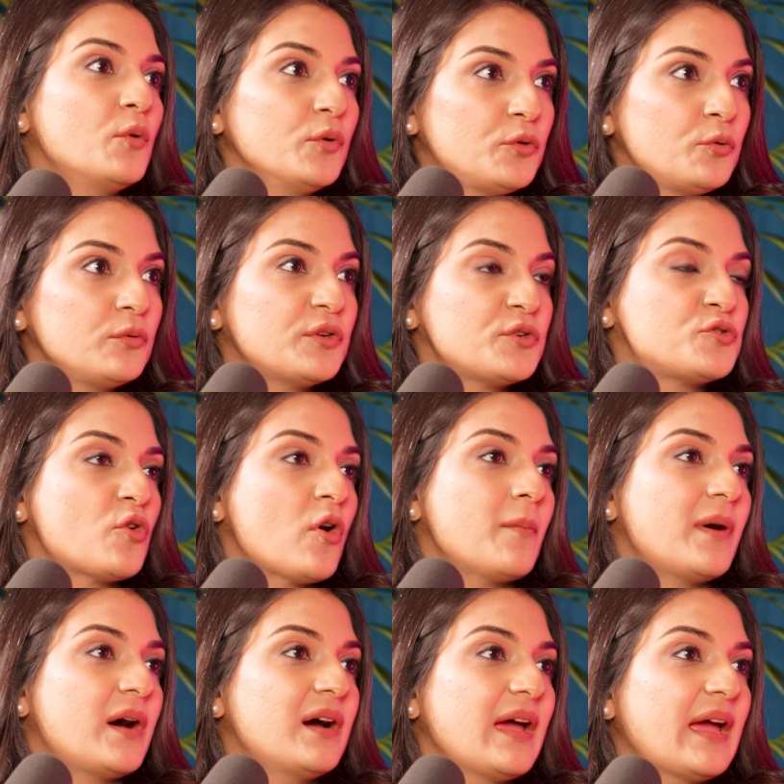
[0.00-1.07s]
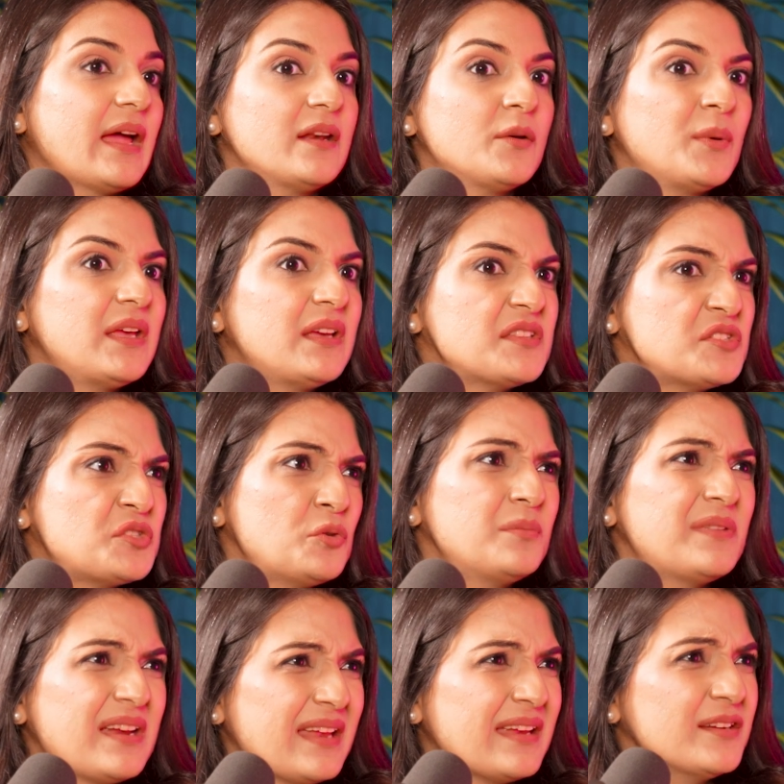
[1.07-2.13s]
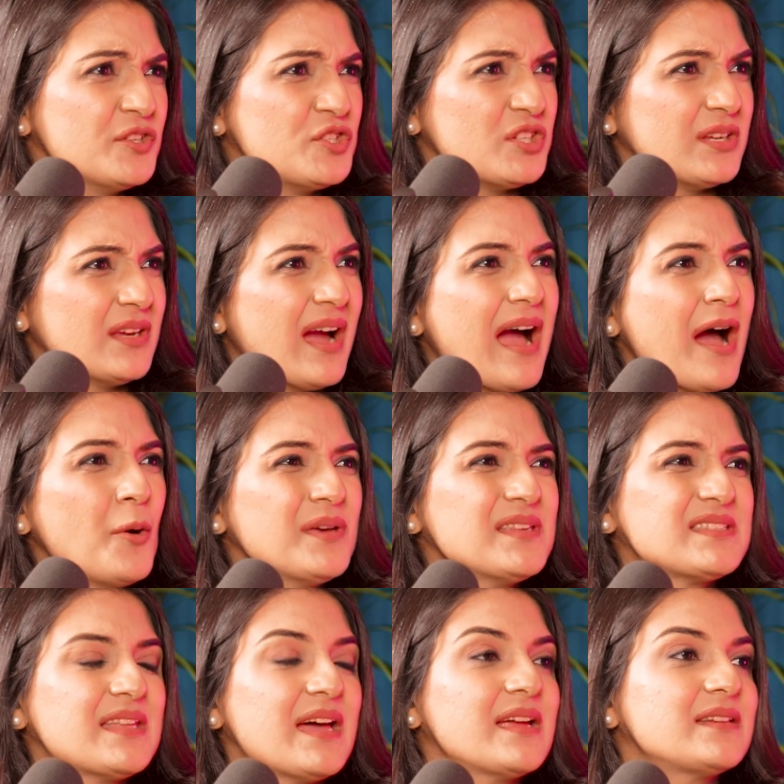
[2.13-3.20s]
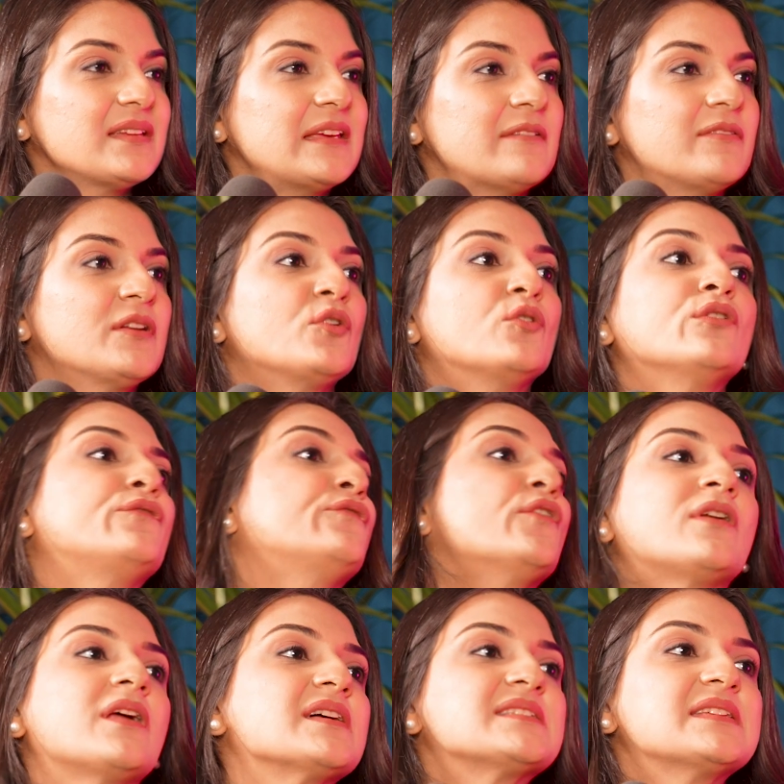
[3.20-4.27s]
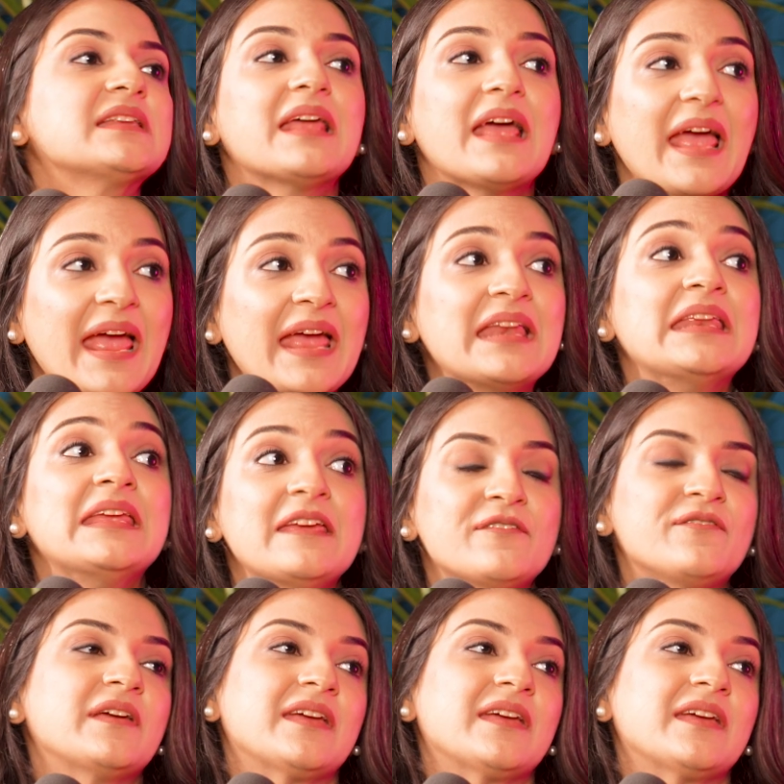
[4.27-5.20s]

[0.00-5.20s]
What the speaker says: go through the trauma and we consume that energy. How is that even good for us in any